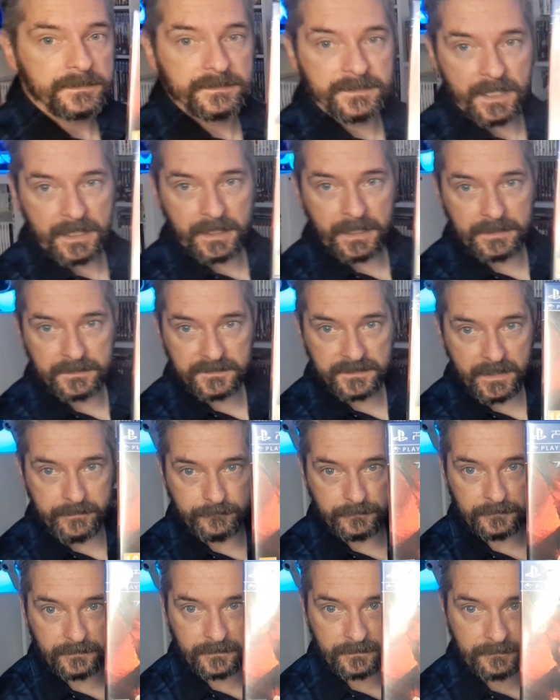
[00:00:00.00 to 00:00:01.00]
Tekken
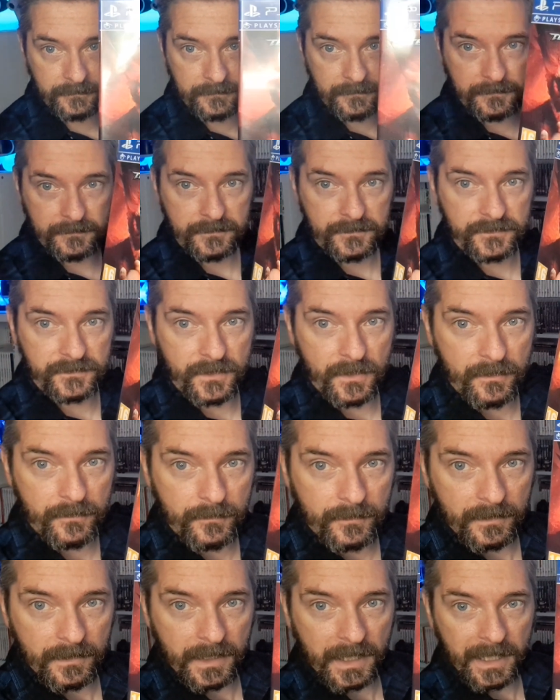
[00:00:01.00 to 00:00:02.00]
7.
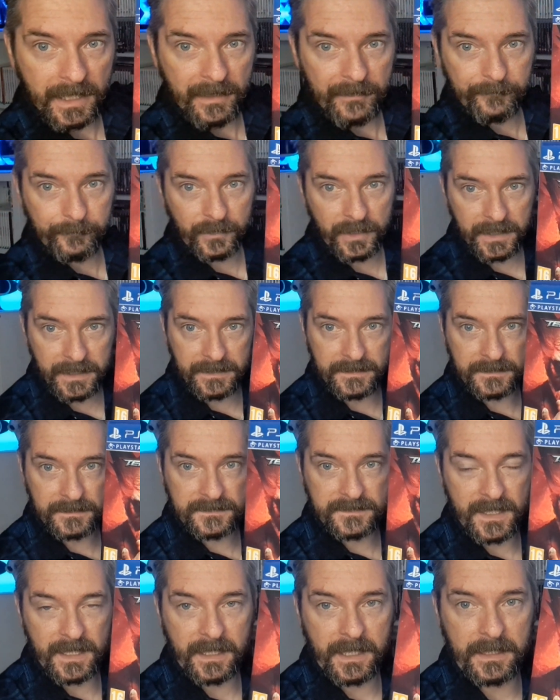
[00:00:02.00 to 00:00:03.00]
So I have played
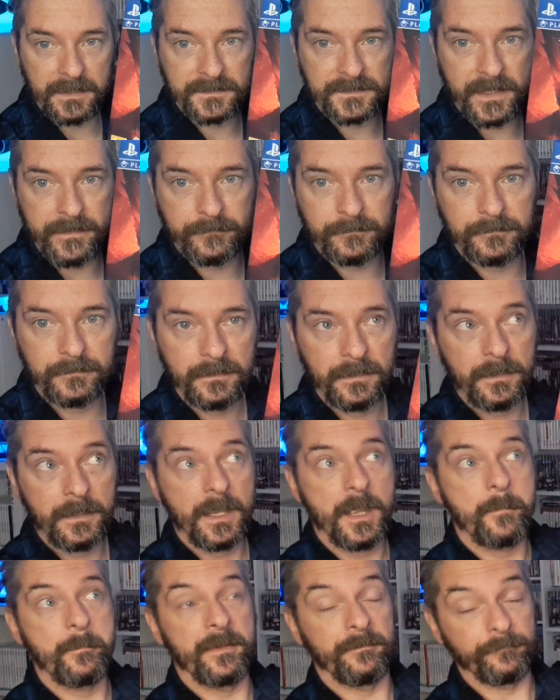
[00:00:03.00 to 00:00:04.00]
Tekken 7
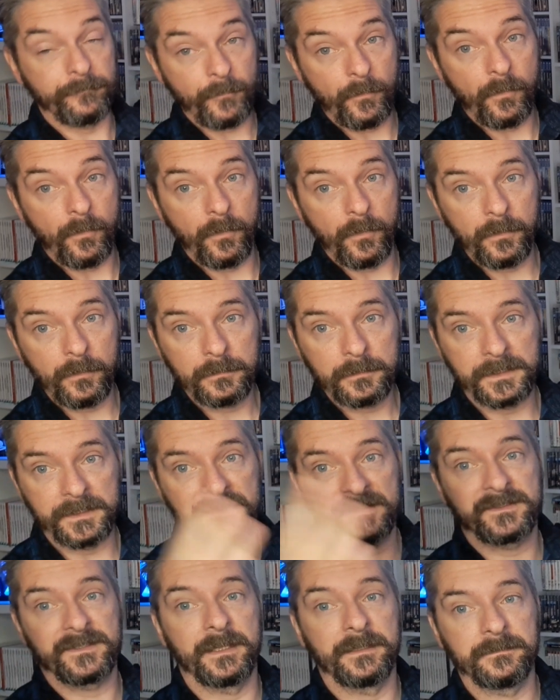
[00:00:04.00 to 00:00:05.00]
before in
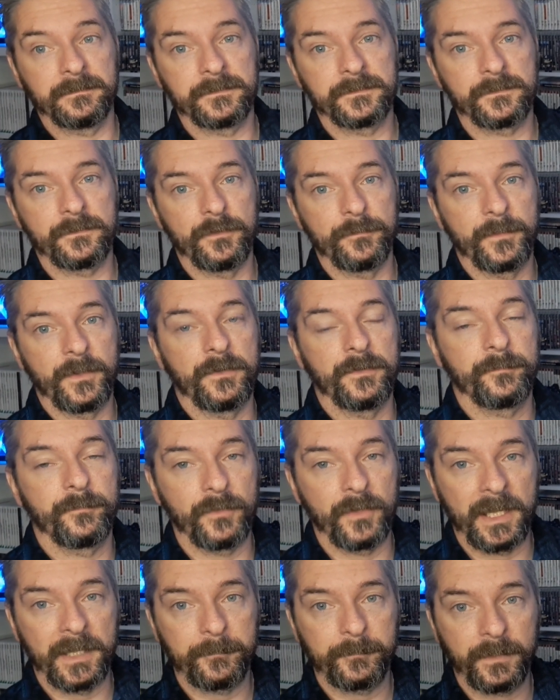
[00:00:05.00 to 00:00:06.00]
standard sort of mode,
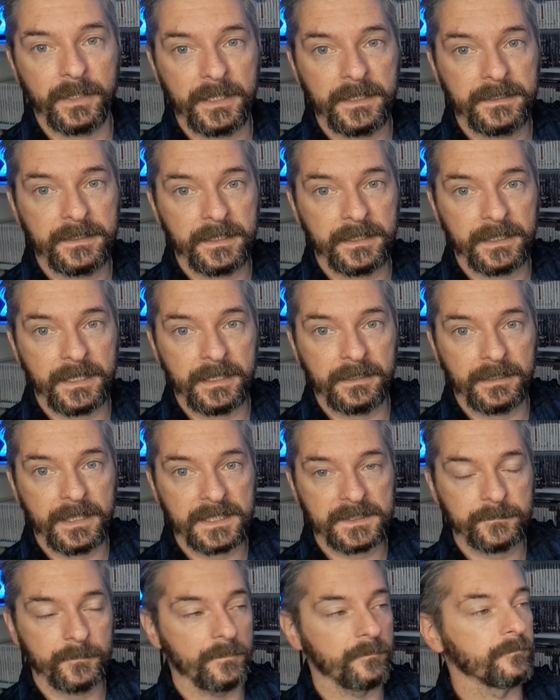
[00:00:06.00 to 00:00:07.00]
but I played it again
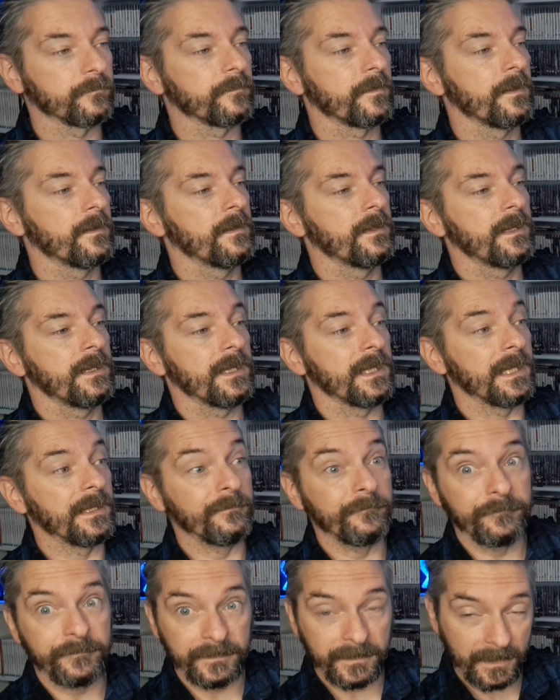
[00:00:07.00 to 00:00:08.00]
last month
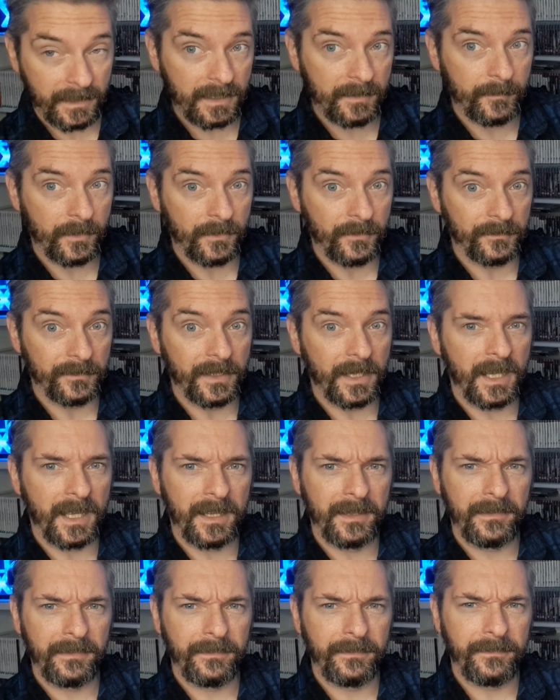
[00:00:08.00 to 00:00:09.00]
in VR mode,
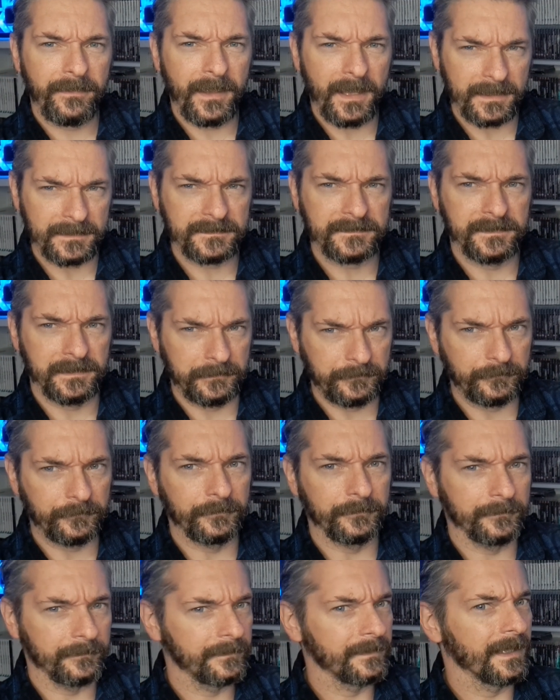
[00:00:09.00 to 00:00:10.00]
and that's
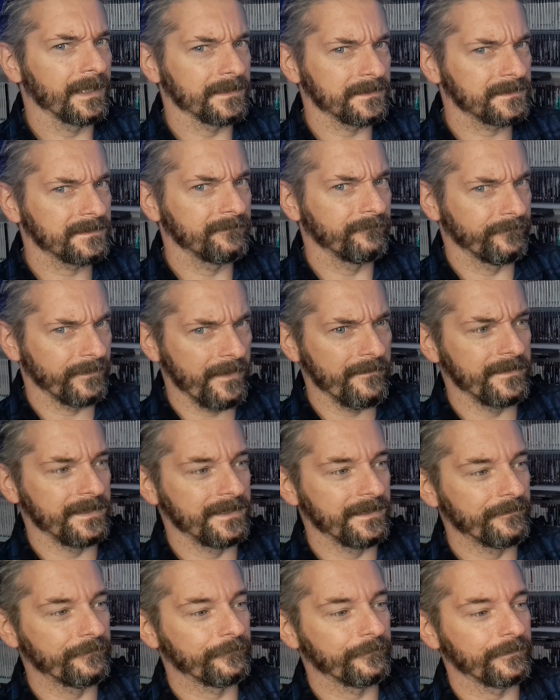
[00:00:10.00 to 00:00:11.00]
different. That's very
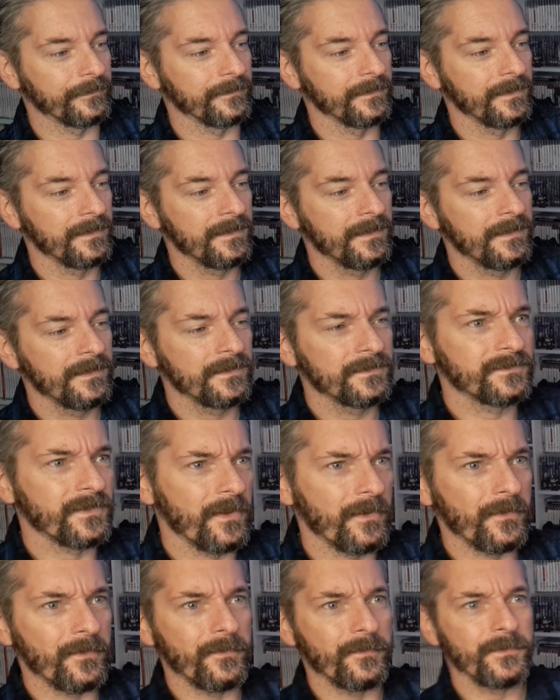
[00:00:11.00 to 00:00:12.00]
different.
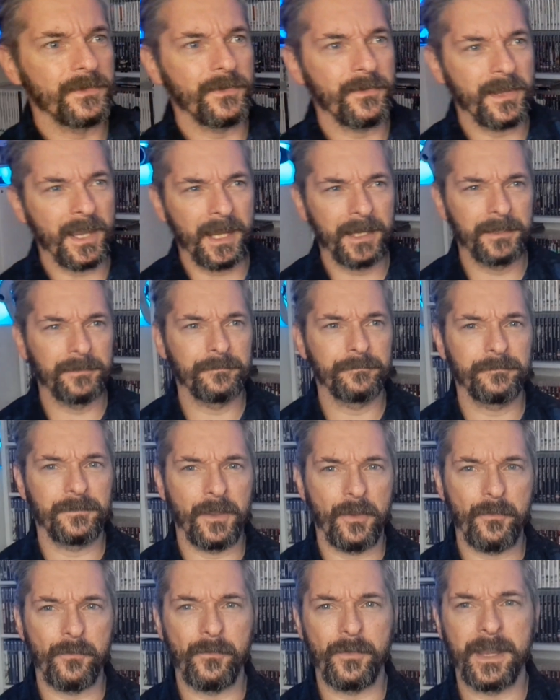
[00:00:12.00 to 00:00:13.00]
So you kind of
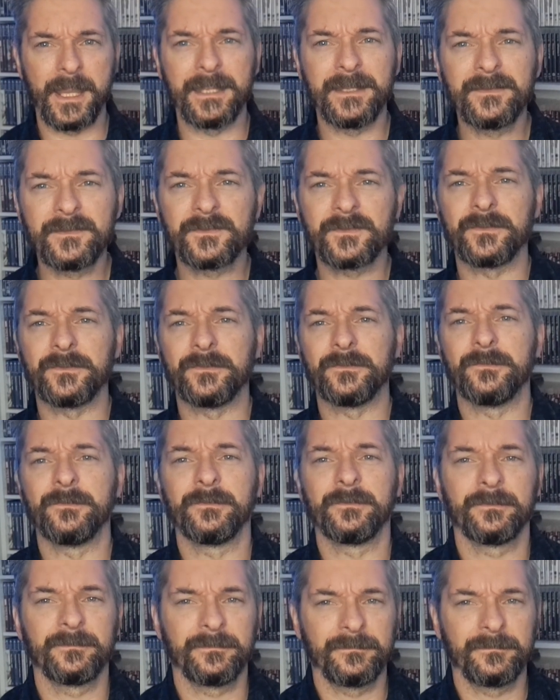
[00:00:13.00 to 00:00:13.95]
go into